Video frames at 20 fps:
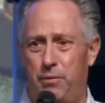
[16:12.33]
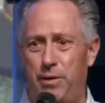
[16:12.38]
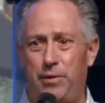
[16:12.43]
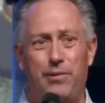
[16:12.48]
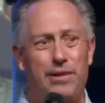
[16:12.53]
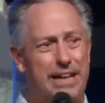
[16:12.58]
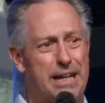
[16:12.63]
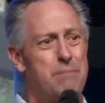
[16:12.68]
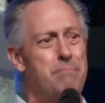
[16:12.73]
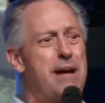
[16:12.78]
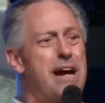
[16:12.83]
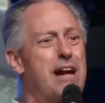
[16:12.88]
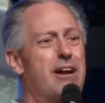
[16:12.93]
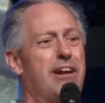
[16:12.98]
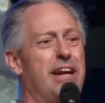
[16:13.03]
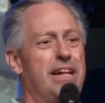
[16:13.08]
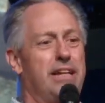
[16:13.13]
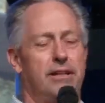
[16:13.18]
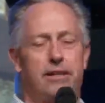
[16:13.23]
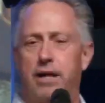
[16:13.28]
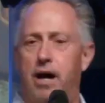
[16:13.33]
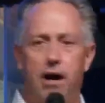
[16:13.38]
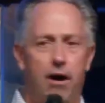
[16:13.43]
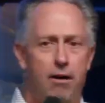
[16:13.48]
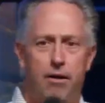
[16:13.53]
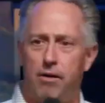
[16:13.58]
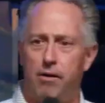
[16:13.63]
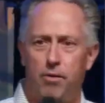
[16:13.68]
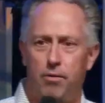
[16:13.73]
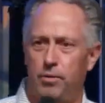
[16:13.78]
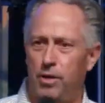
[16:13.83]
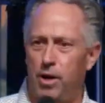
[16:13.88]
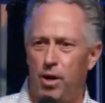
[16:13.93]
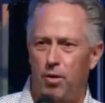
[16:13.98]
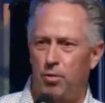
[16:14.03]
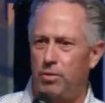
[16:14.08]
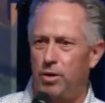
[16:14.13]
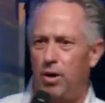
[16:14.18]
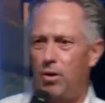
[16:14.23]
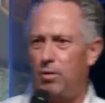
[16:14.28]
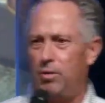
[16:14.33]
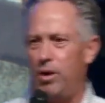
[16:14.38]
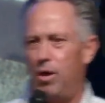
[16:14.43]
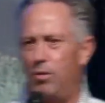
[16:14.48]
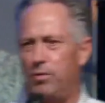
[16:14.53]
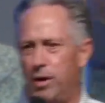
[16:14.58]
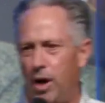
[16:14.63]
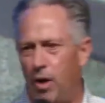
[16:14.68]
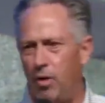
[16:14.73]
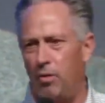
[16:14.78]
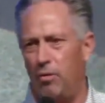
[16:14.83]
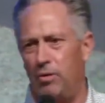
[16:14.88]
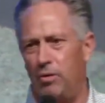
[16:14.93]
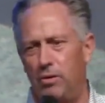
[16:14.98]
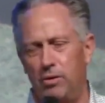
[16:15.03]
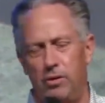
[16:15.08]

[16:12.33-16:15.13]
We want to get married. No, no, no, no, no